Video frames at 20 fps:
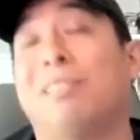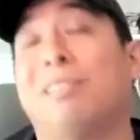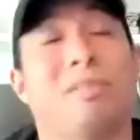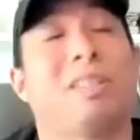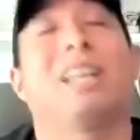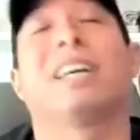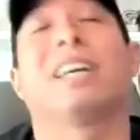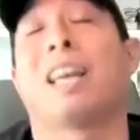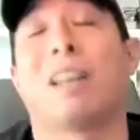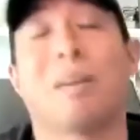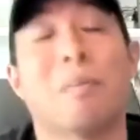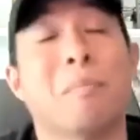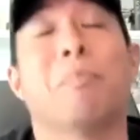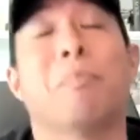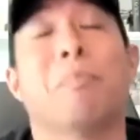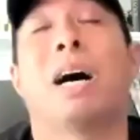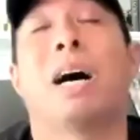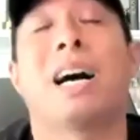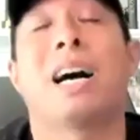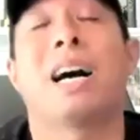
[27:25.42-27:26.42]
again,
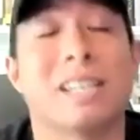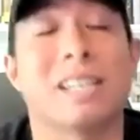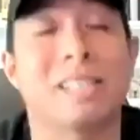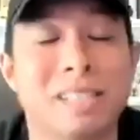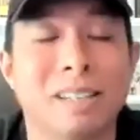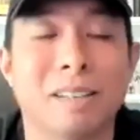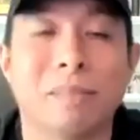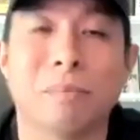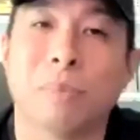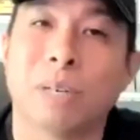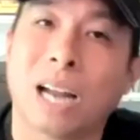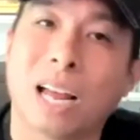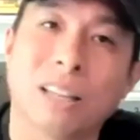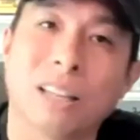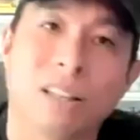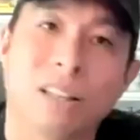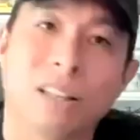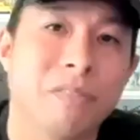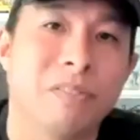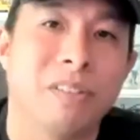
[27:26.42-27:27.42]
biased, but I
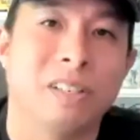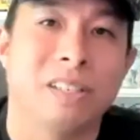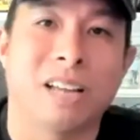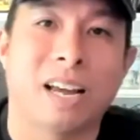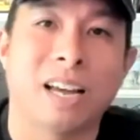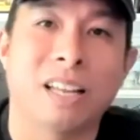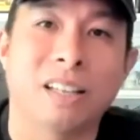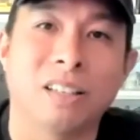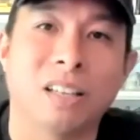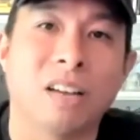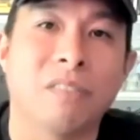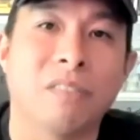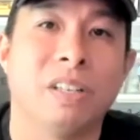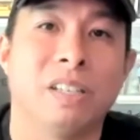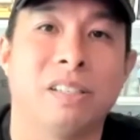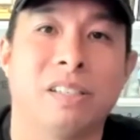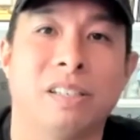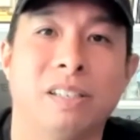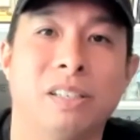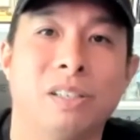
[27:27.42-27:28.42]
love
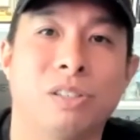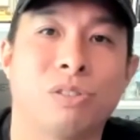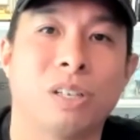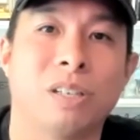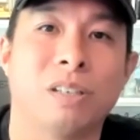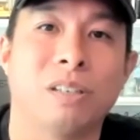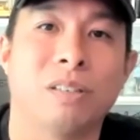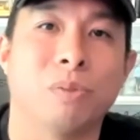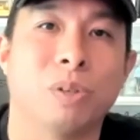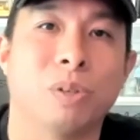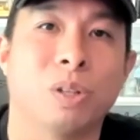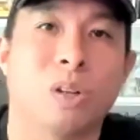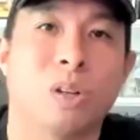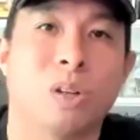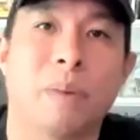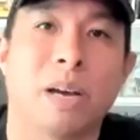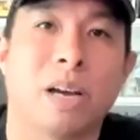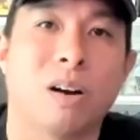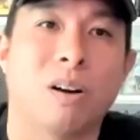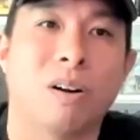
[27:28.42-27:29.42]
this industry with all
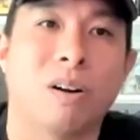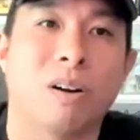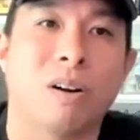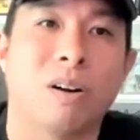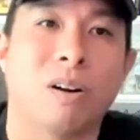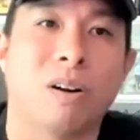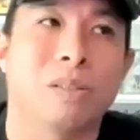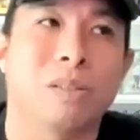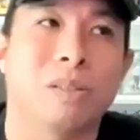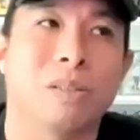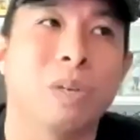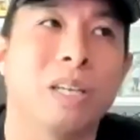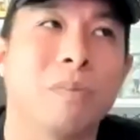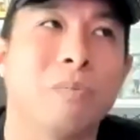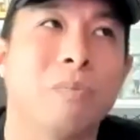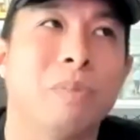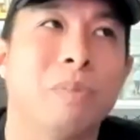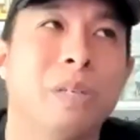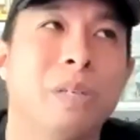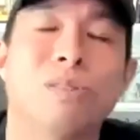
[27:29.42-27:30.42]
my heart, because we
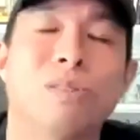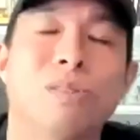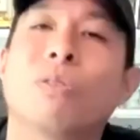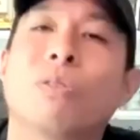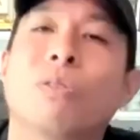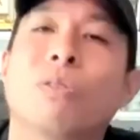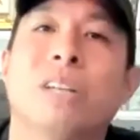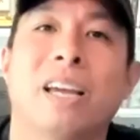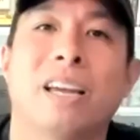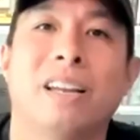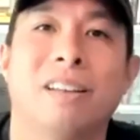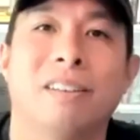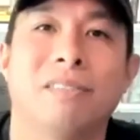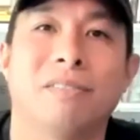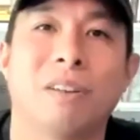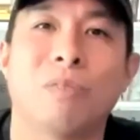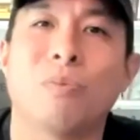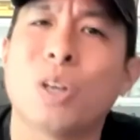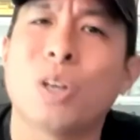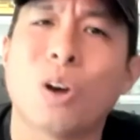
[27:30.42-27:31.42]
can be so creative,
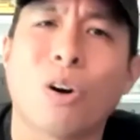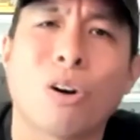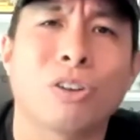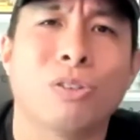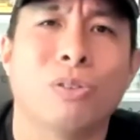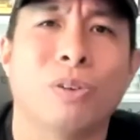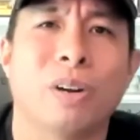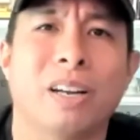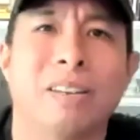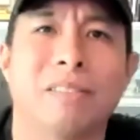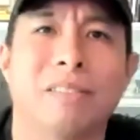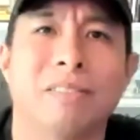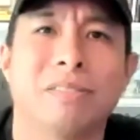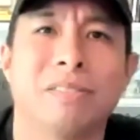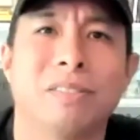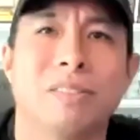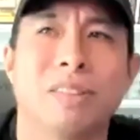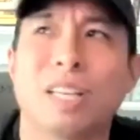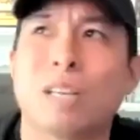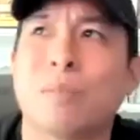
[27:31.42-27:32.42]
and we are creative.
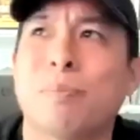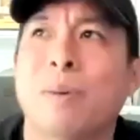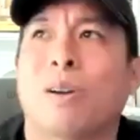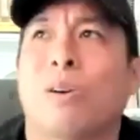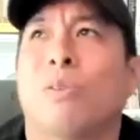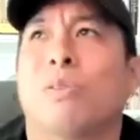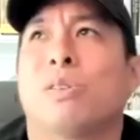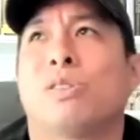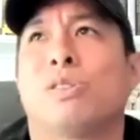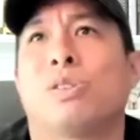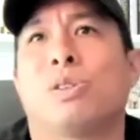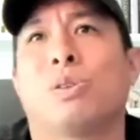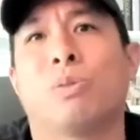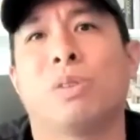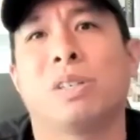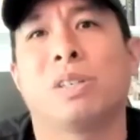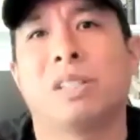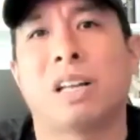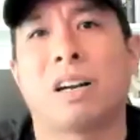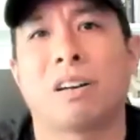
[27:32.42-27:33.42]
Think about all the
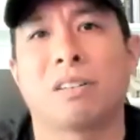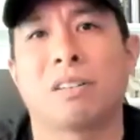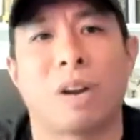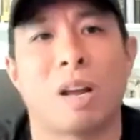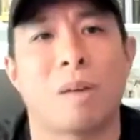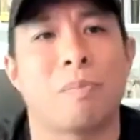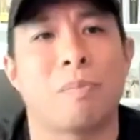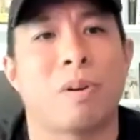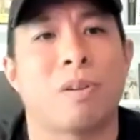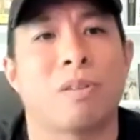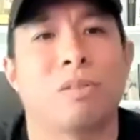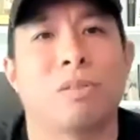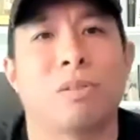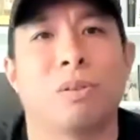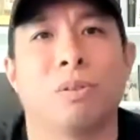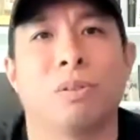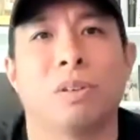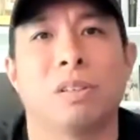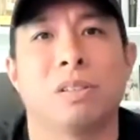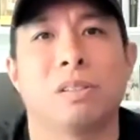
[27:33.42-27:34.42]
stories that our grandparents
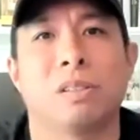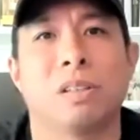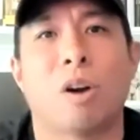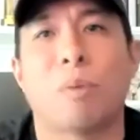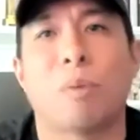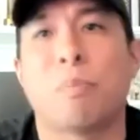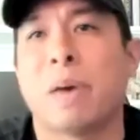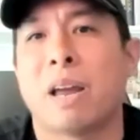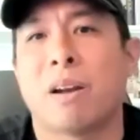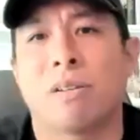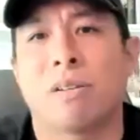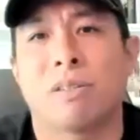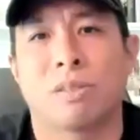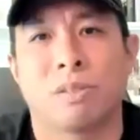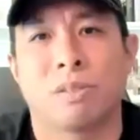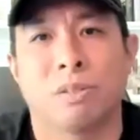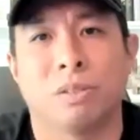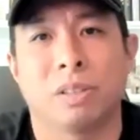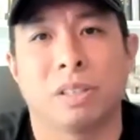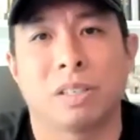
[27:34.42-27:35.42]
told us, our parents
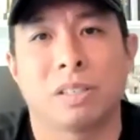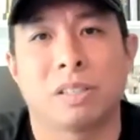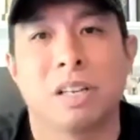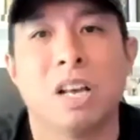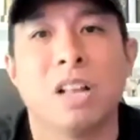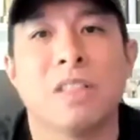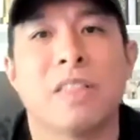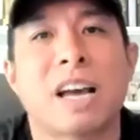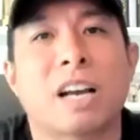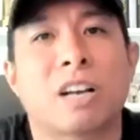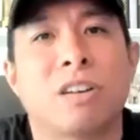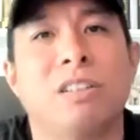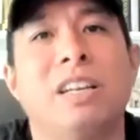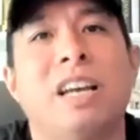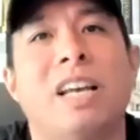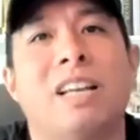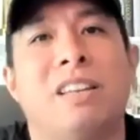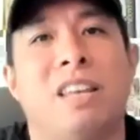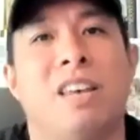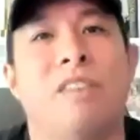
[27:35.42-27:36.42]
told us. That
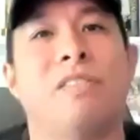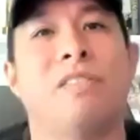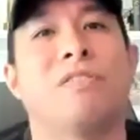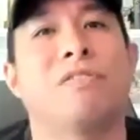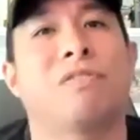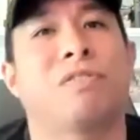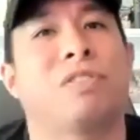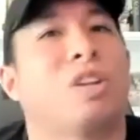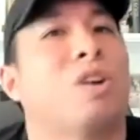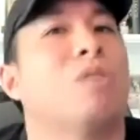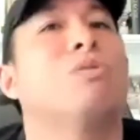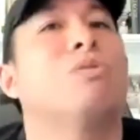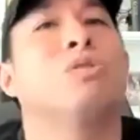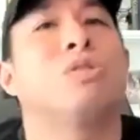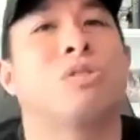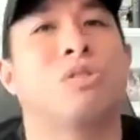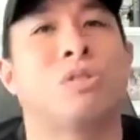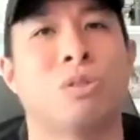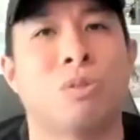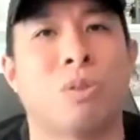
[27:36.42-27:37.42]
creativity
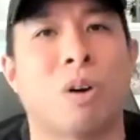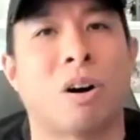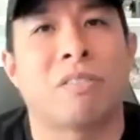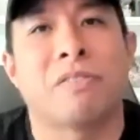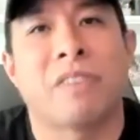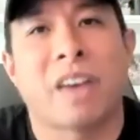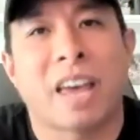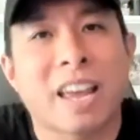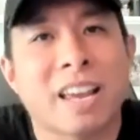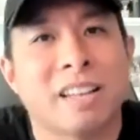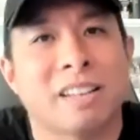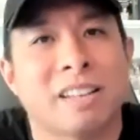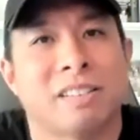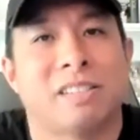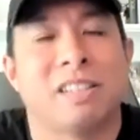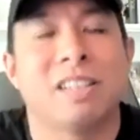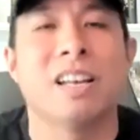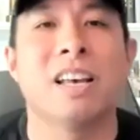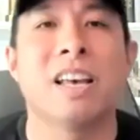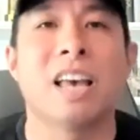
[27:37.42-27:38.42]
flows through our
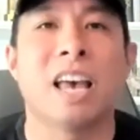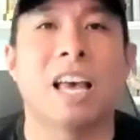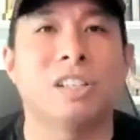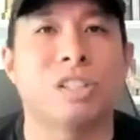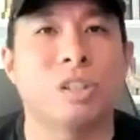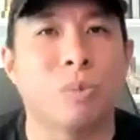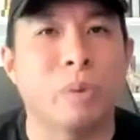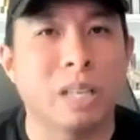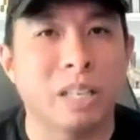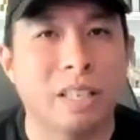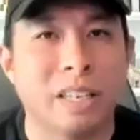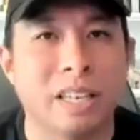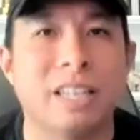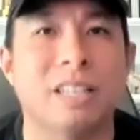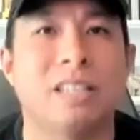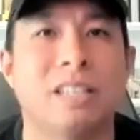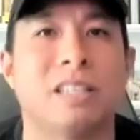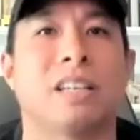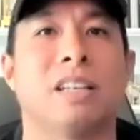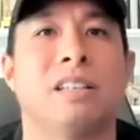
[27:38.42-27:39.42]
veins. And so we
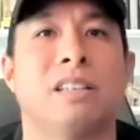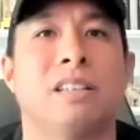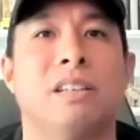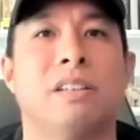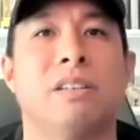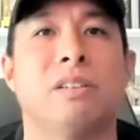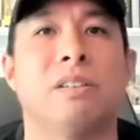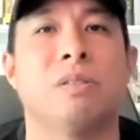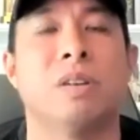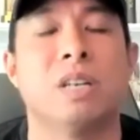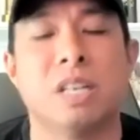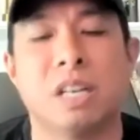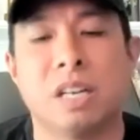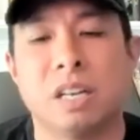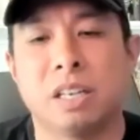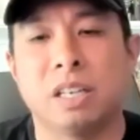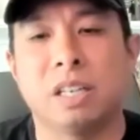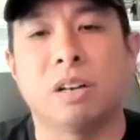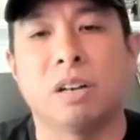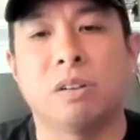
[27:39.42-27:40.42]
need to continue,
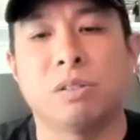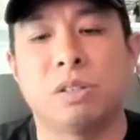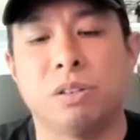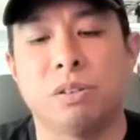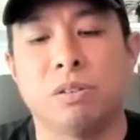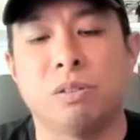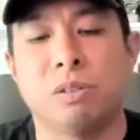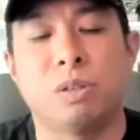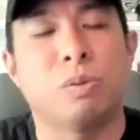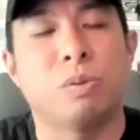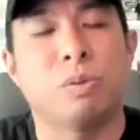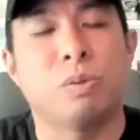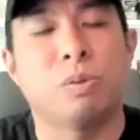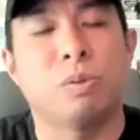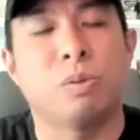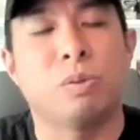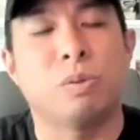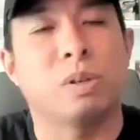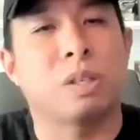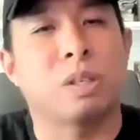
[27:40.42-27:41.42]
to
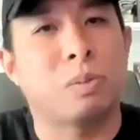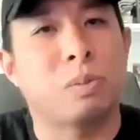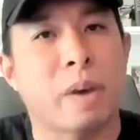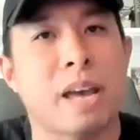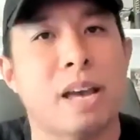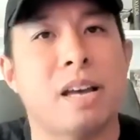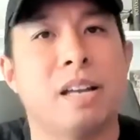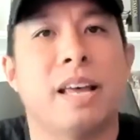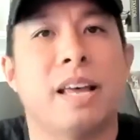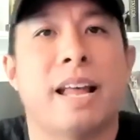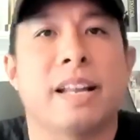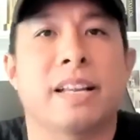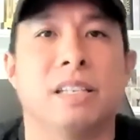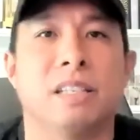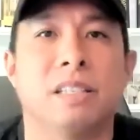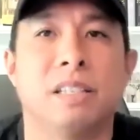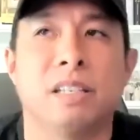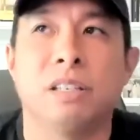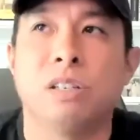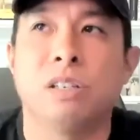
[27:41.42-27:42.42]
expand and
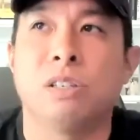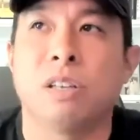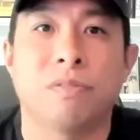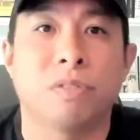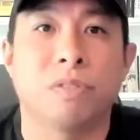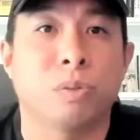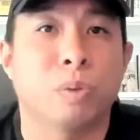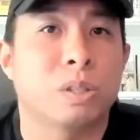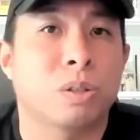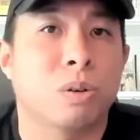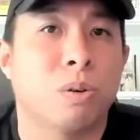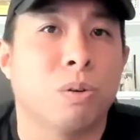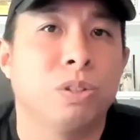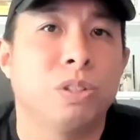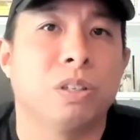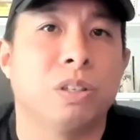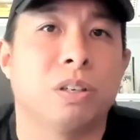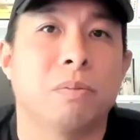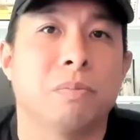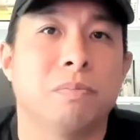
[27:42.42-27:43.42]
continue to influence
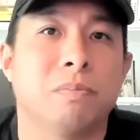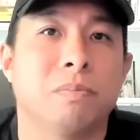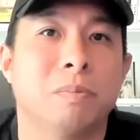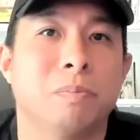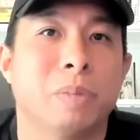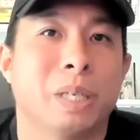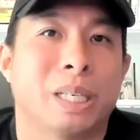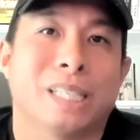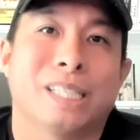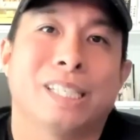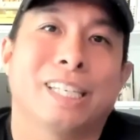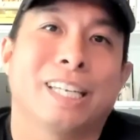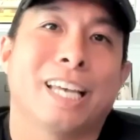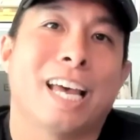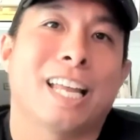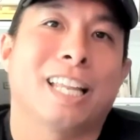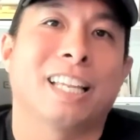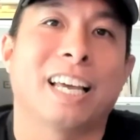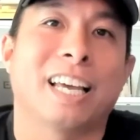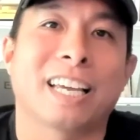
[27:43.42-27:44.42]
culture. Because
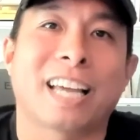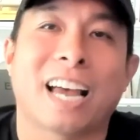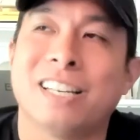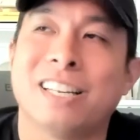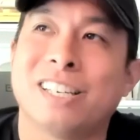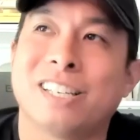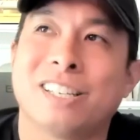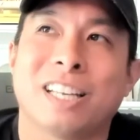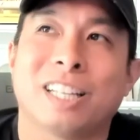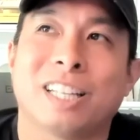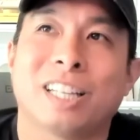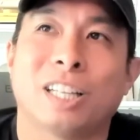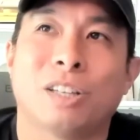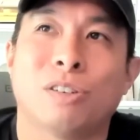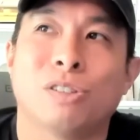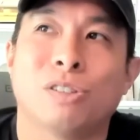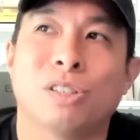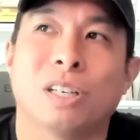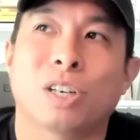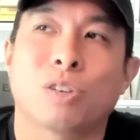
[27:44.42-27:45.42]
again, I just think that
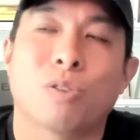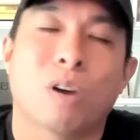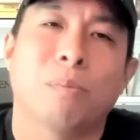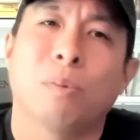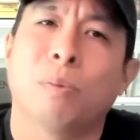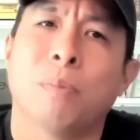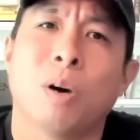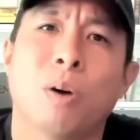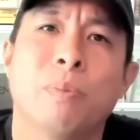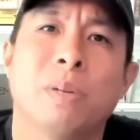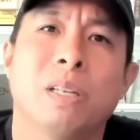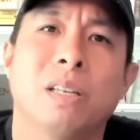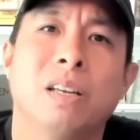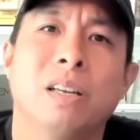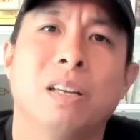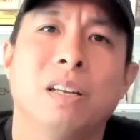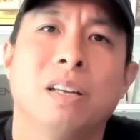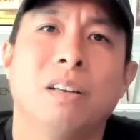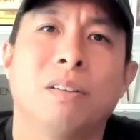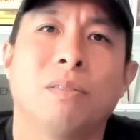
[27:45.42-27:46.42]
there's an incredible moment
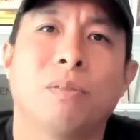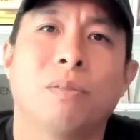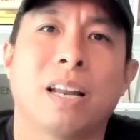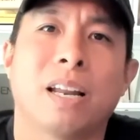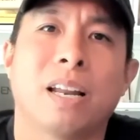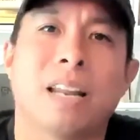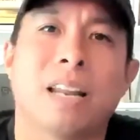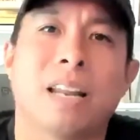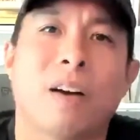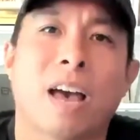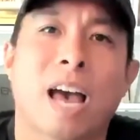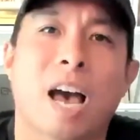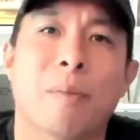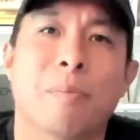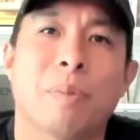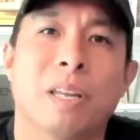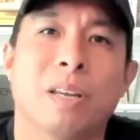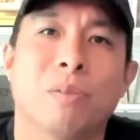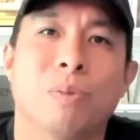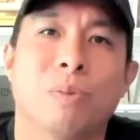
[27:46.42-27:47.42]
right now
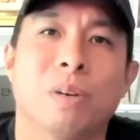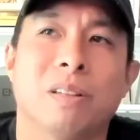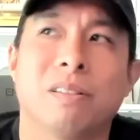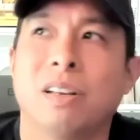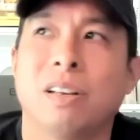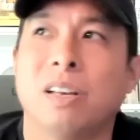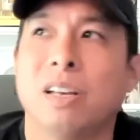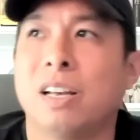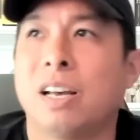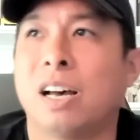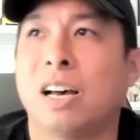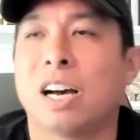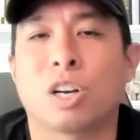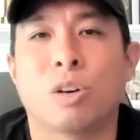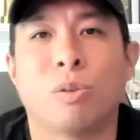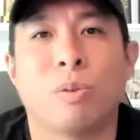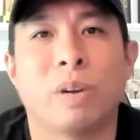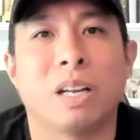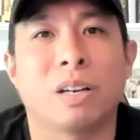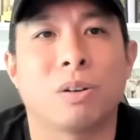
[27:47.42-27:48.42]
happening with
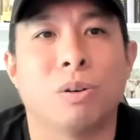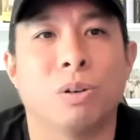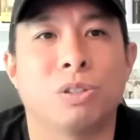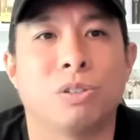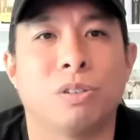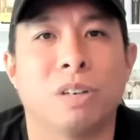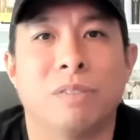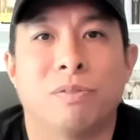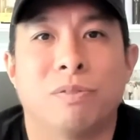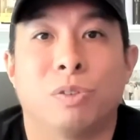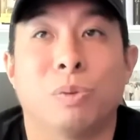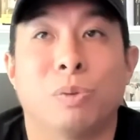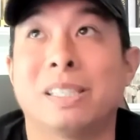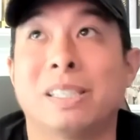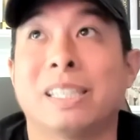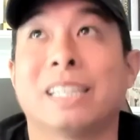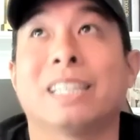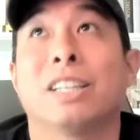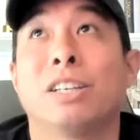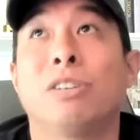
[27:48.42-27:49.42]
Korean culture
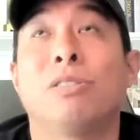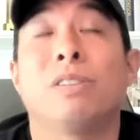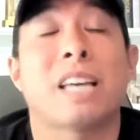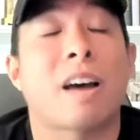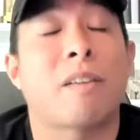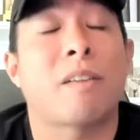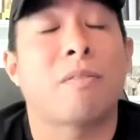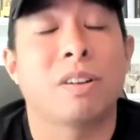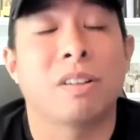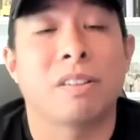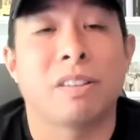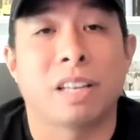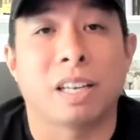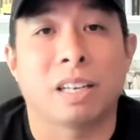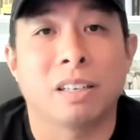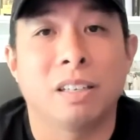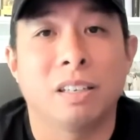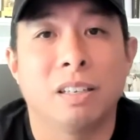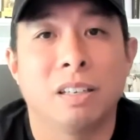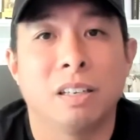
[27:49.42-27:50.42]
influencing literally
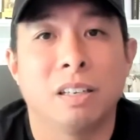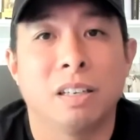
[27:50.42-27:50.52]
everything.